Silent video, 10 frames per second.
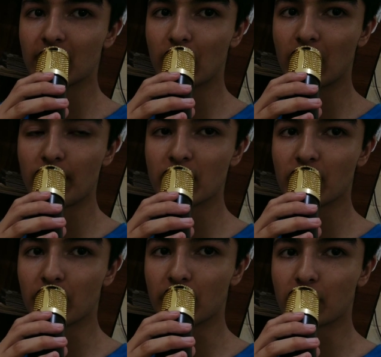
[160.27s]
Now let me
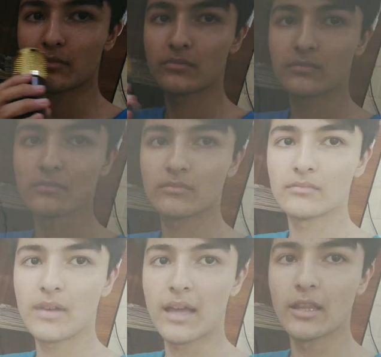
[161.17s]
show you.
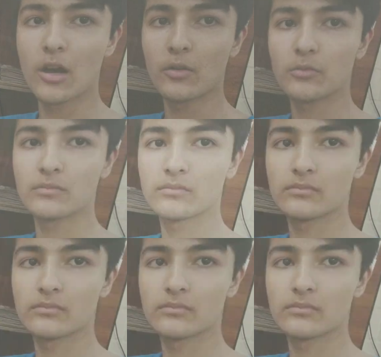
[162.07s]
Hello.